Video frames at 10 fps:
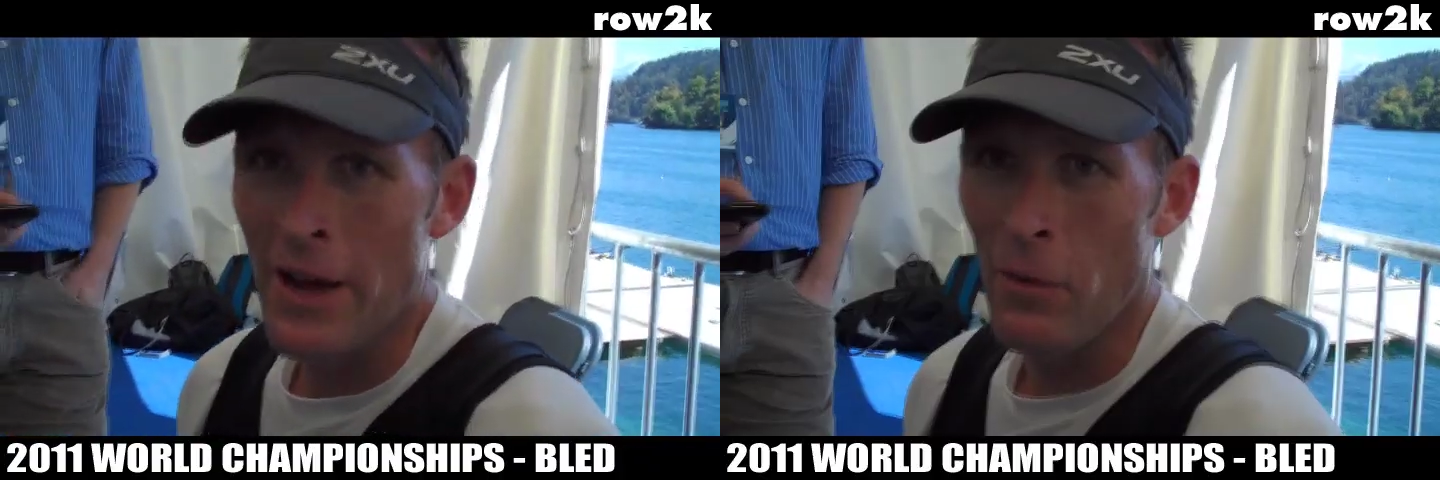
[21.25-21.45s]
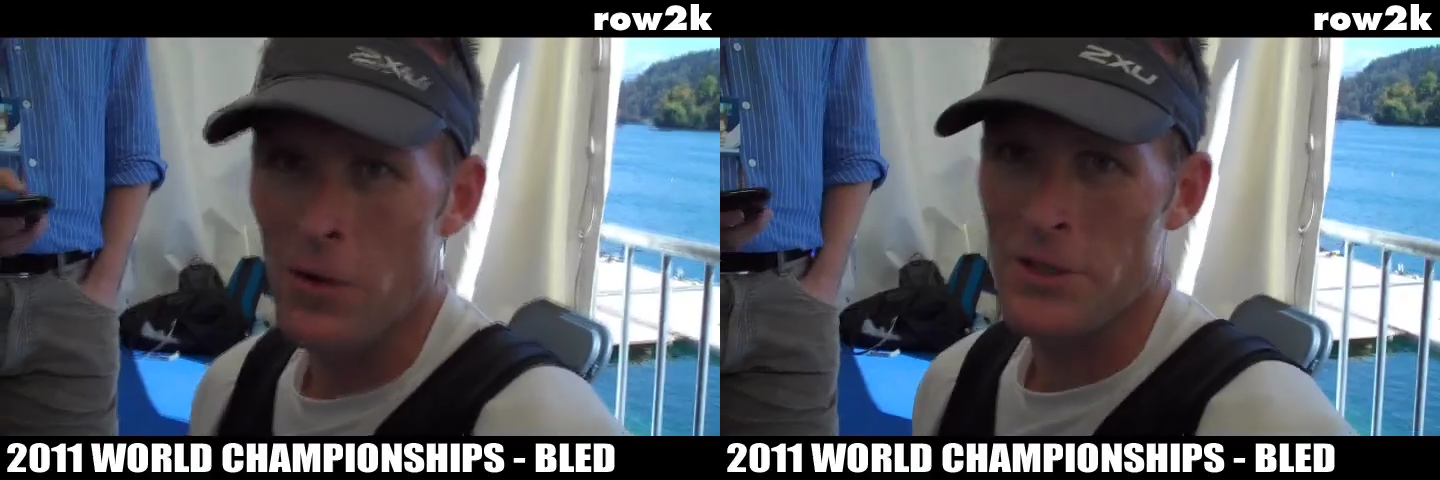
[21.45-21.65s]

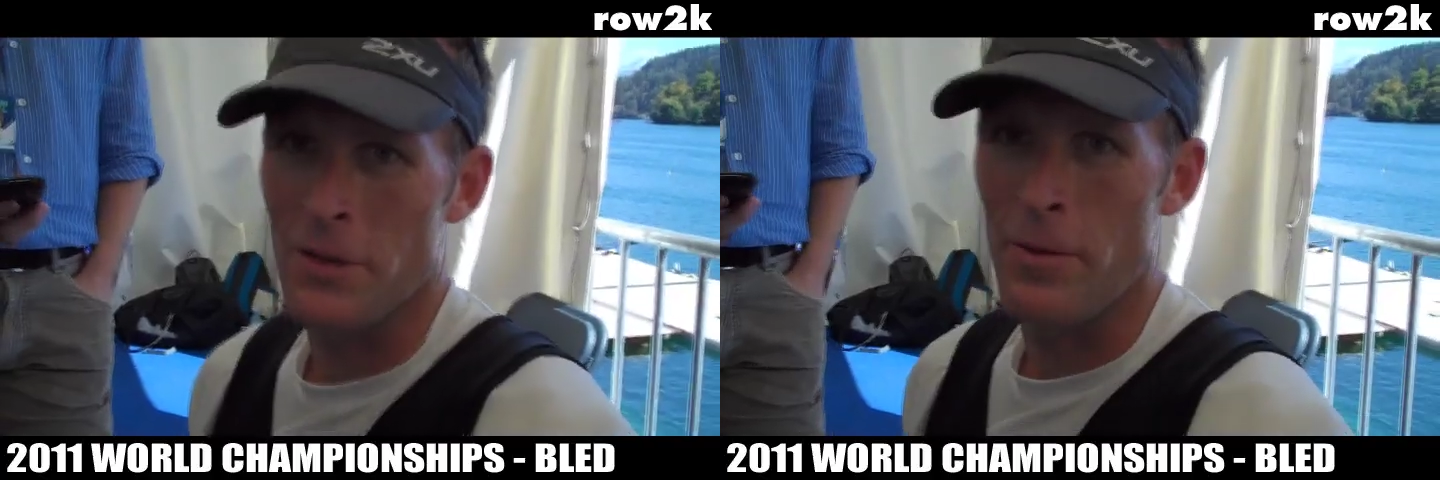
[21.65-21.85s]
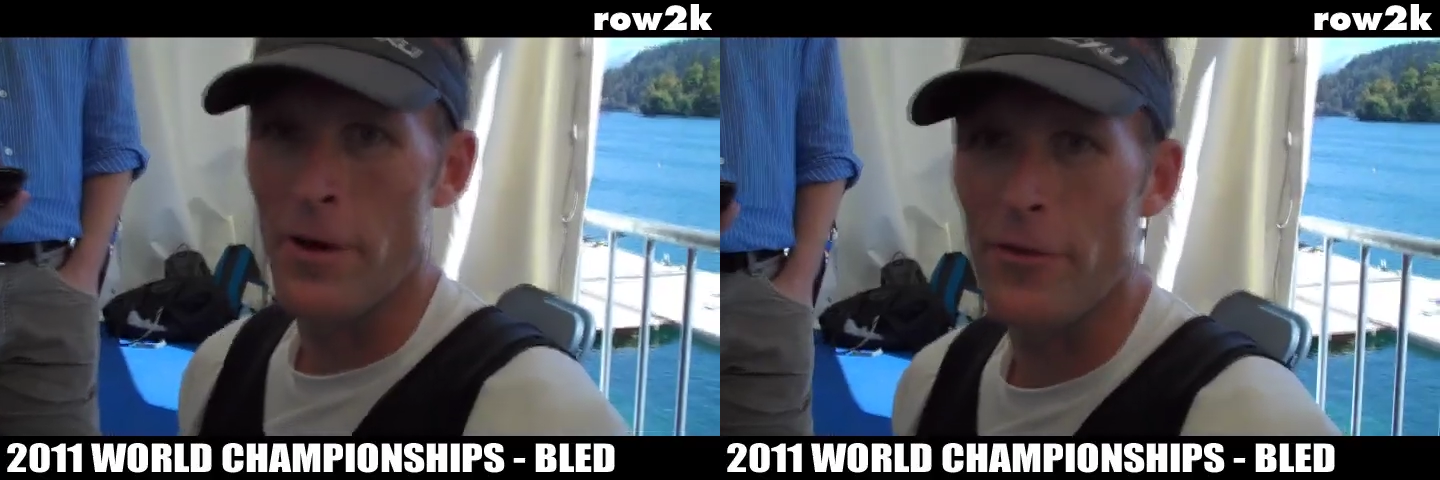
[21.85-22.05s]
It
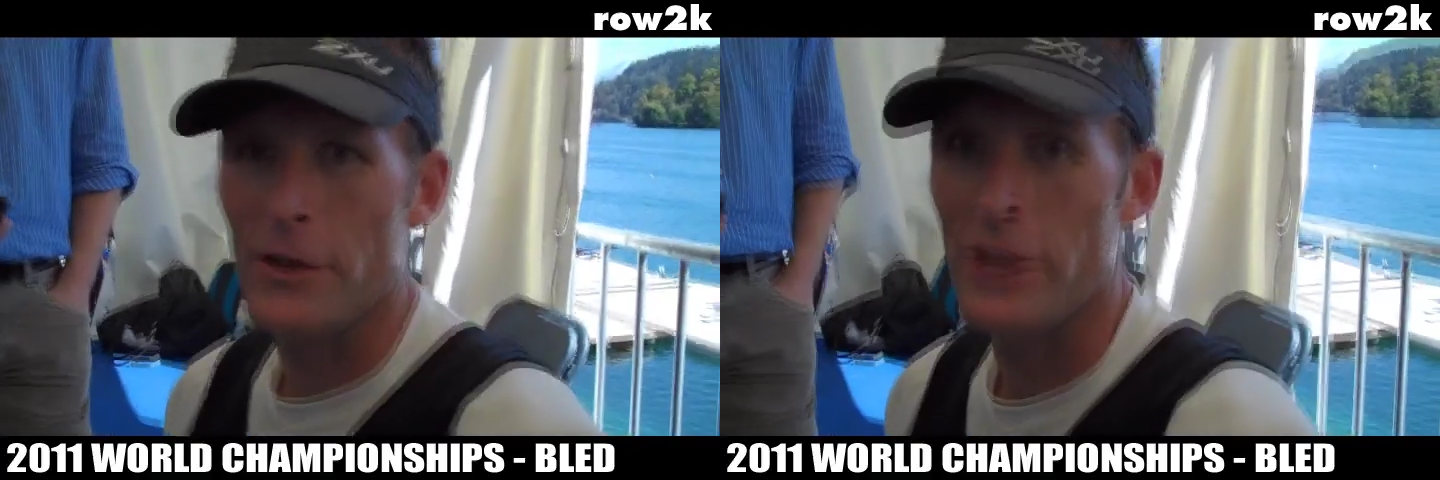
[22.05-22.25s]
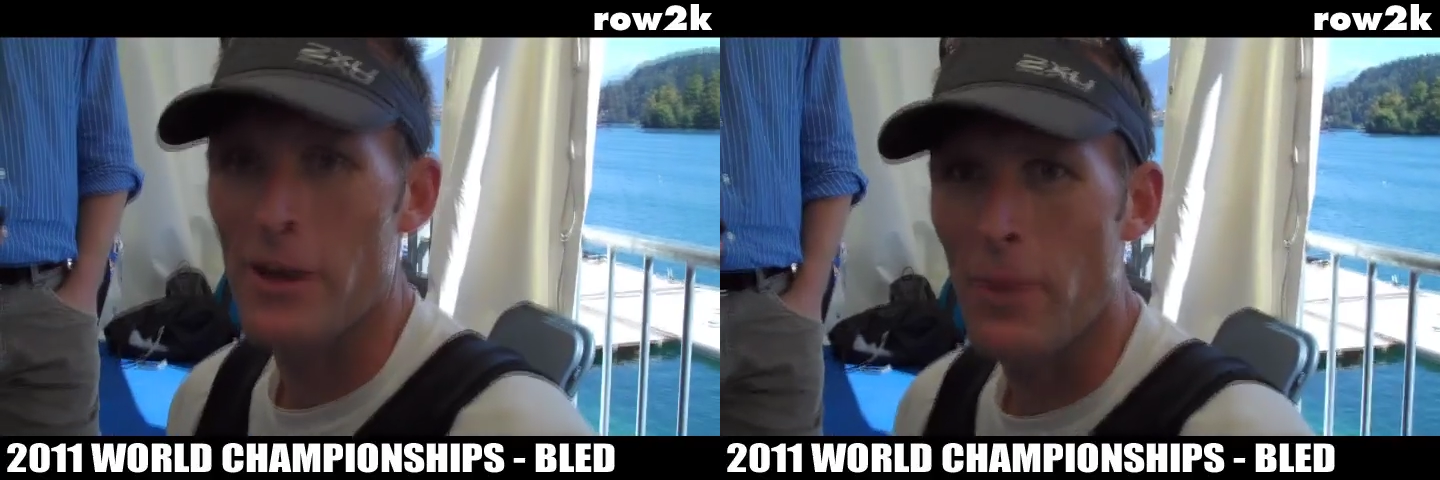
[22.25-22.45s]
wasn't a
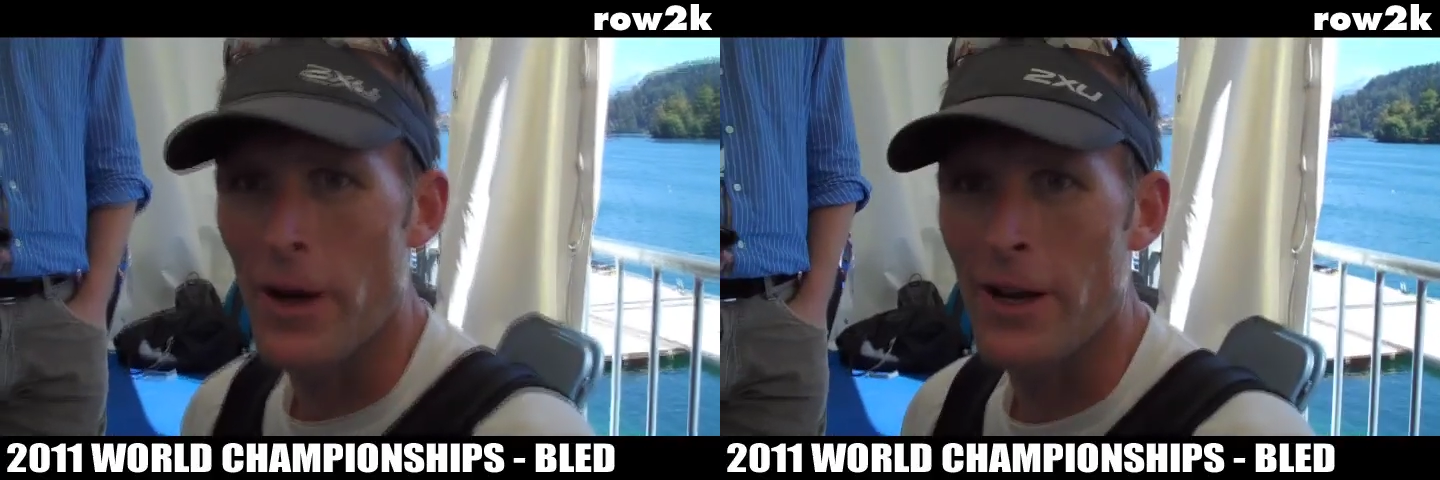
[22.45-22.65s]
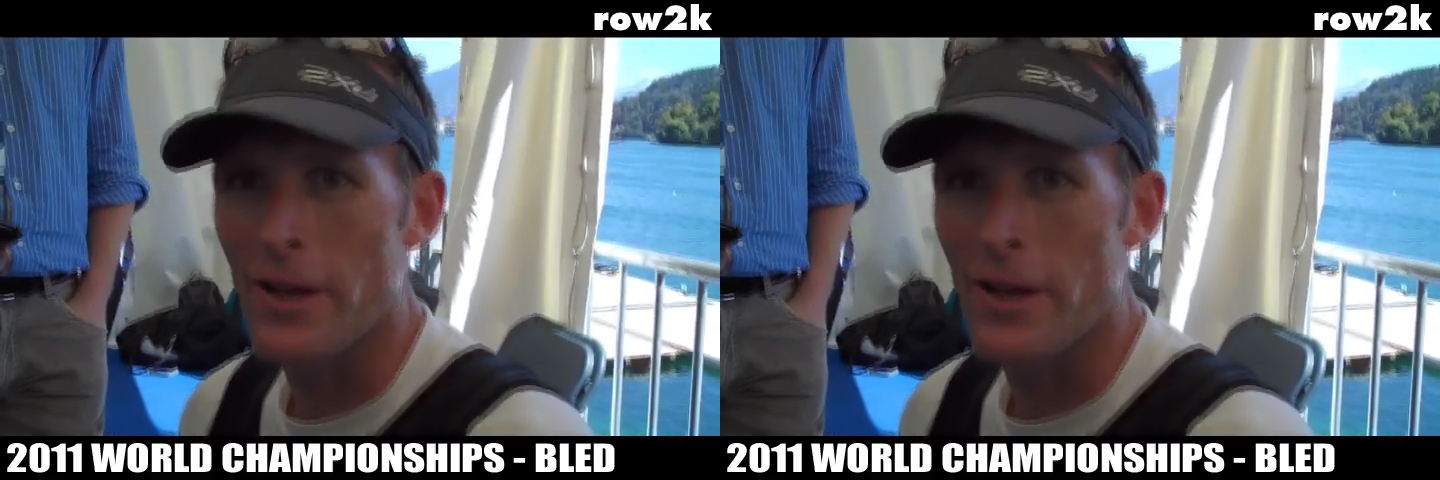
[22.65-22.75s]
perfect year by